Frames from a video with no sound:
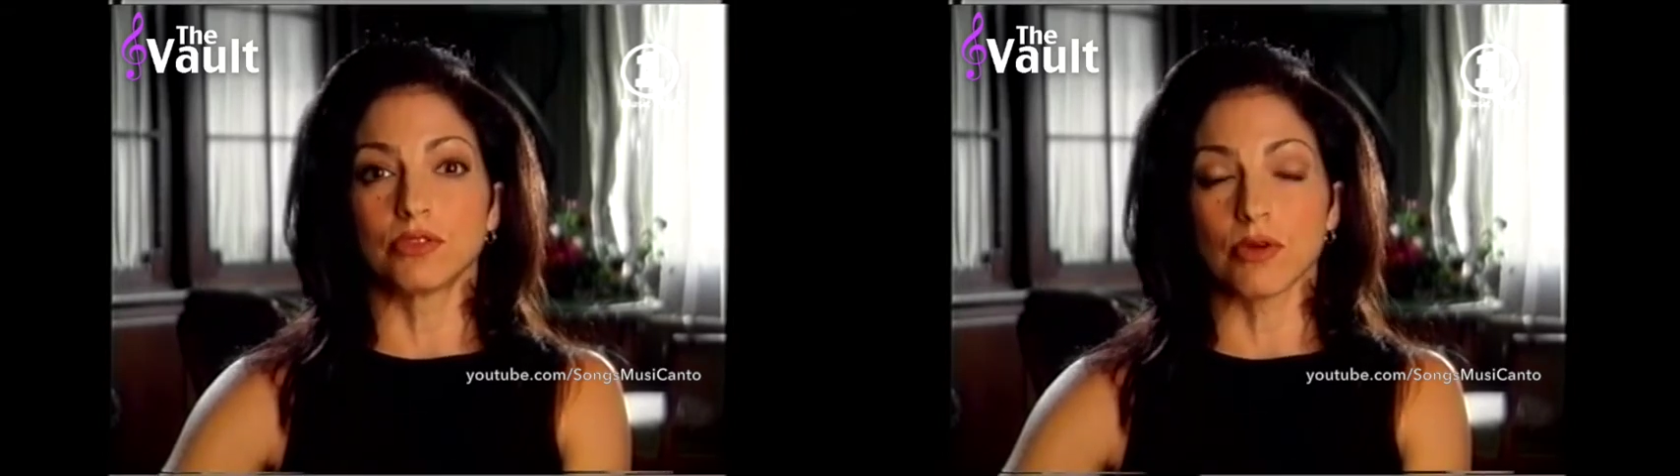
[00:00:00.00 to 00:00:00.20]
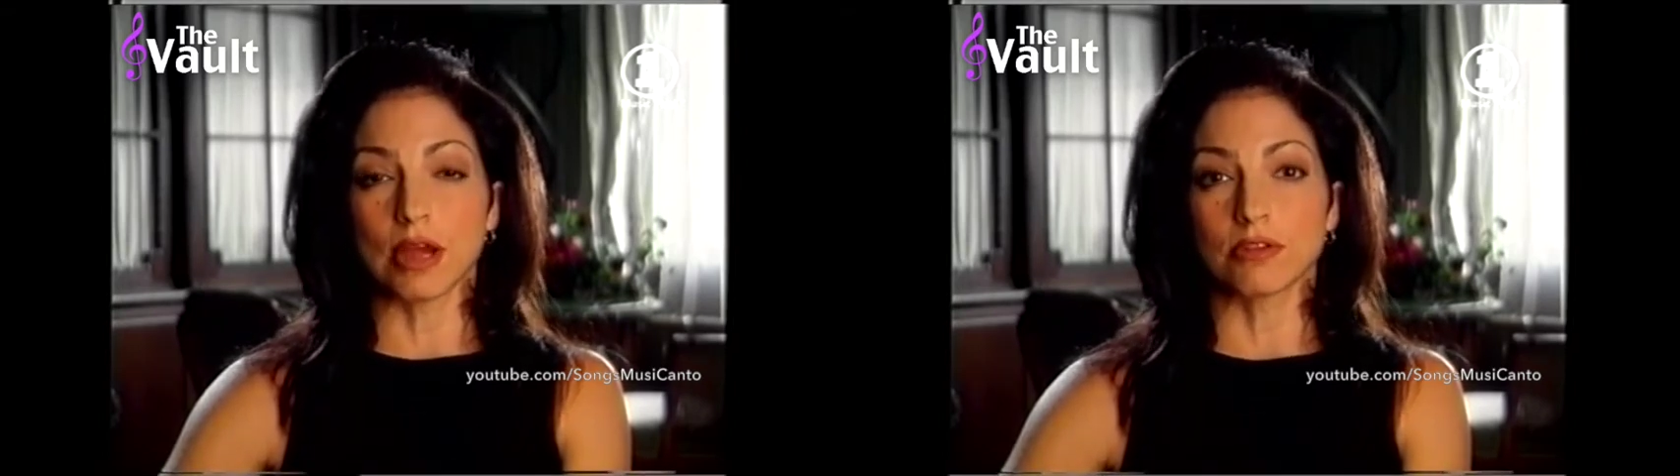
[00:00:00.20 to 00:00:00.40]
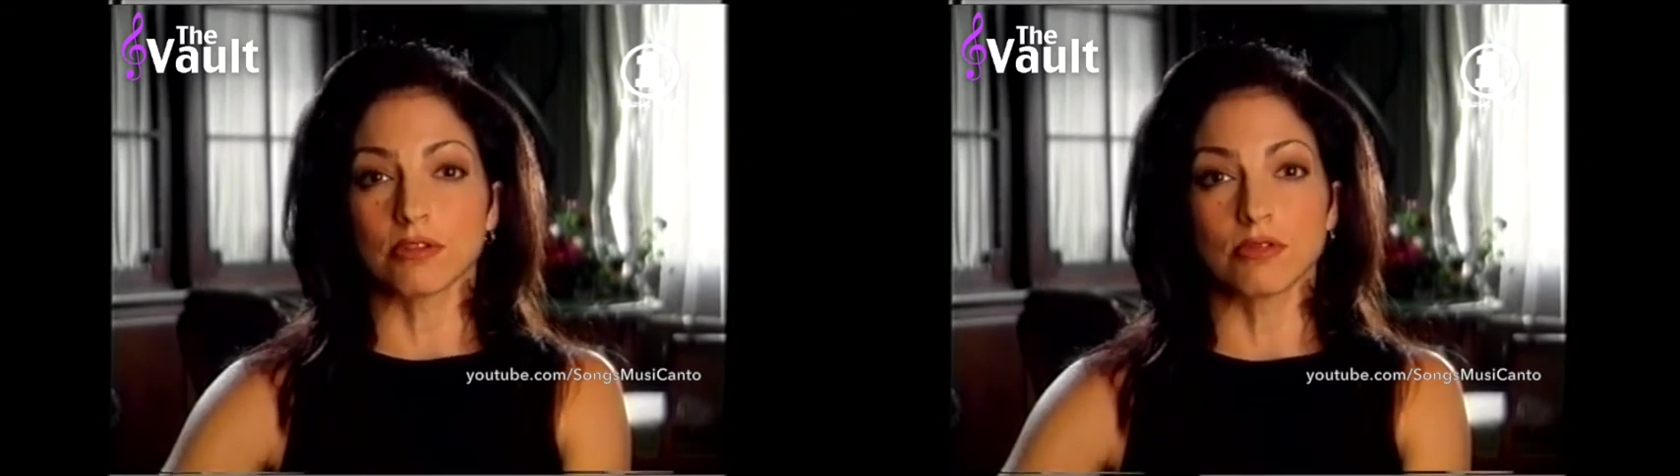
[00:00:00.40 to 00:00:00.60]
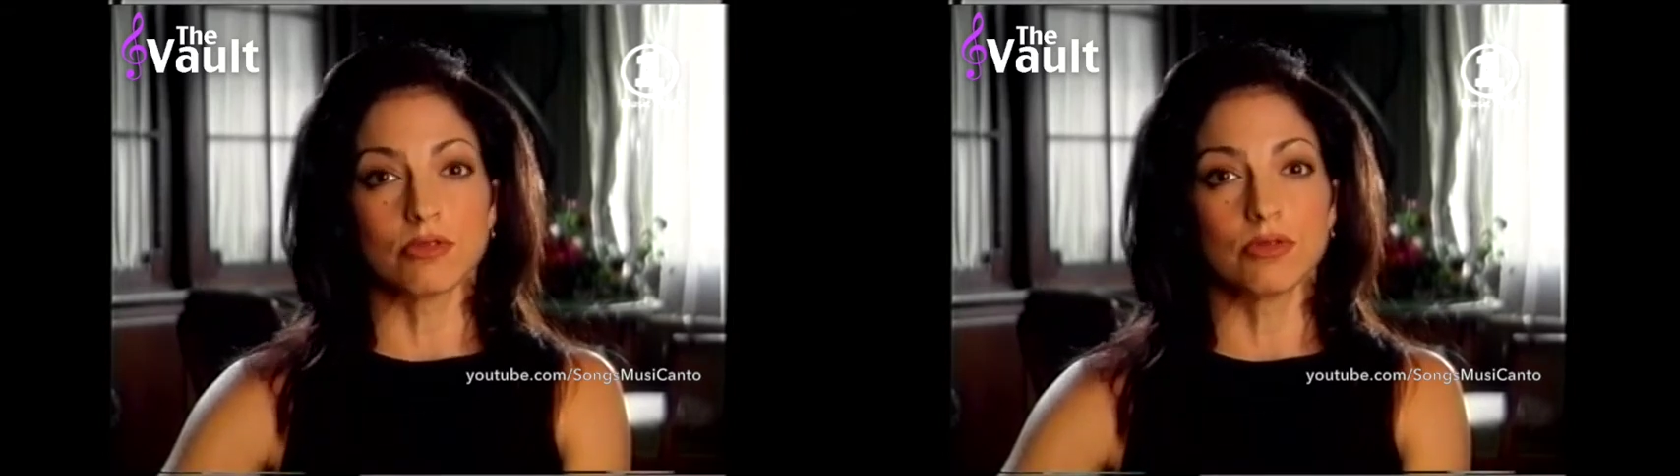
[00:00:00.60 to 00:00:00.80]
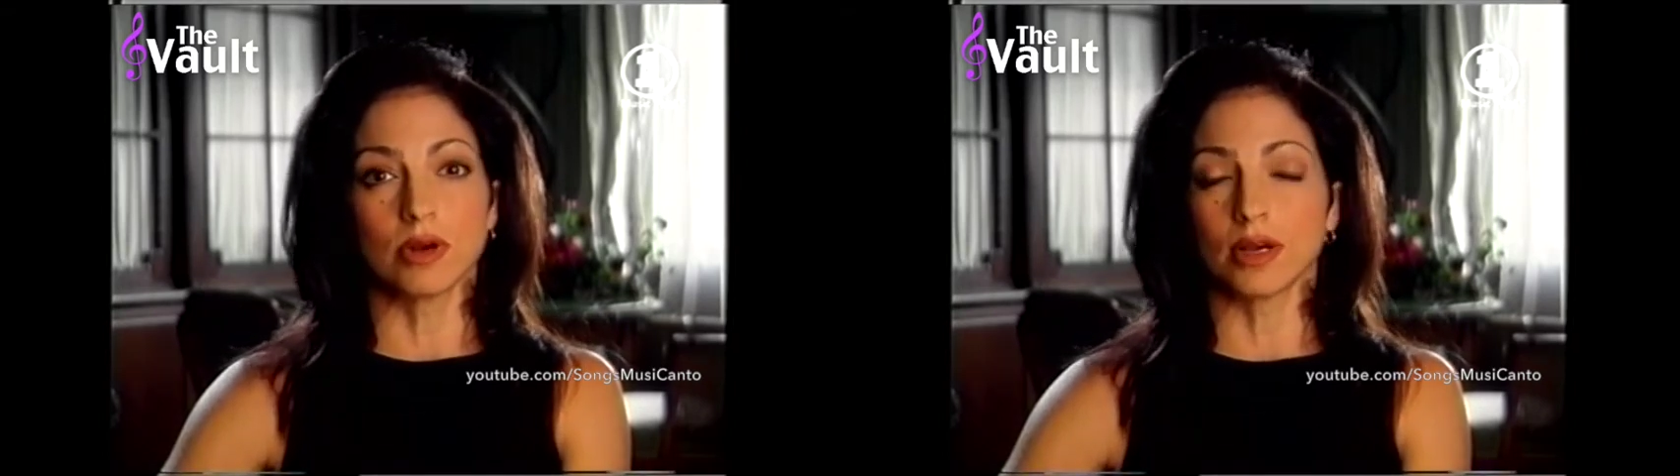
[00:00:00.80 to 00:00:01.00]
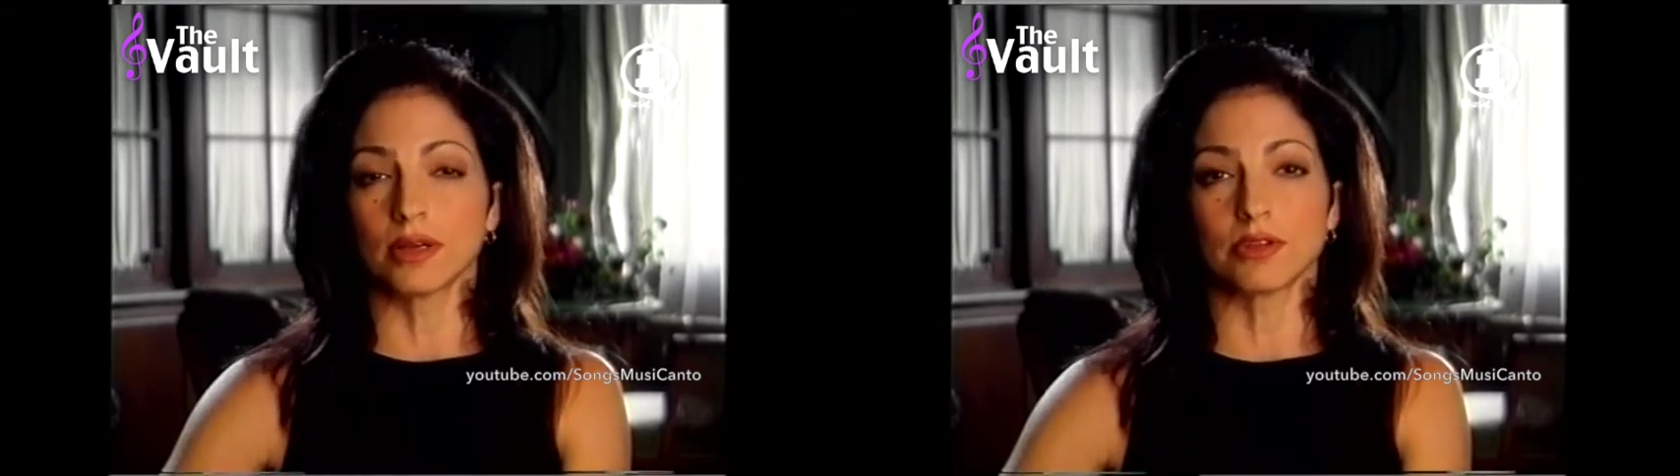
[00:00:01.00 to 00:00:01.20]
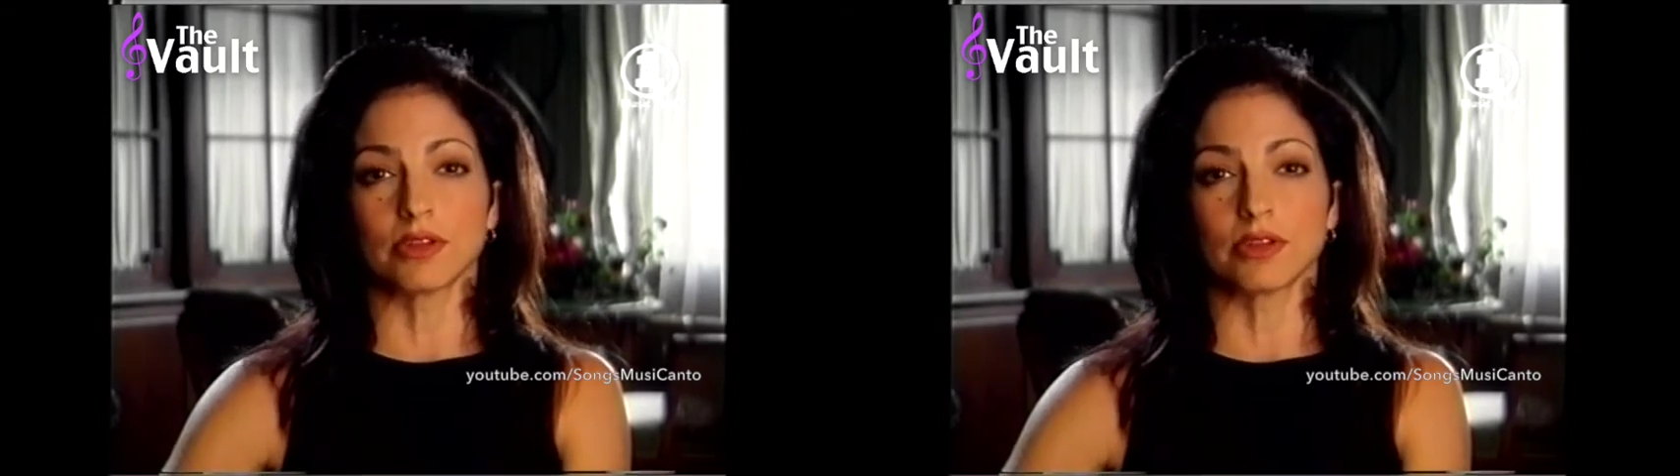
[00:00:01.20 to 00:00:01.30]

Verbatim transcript: director who uh,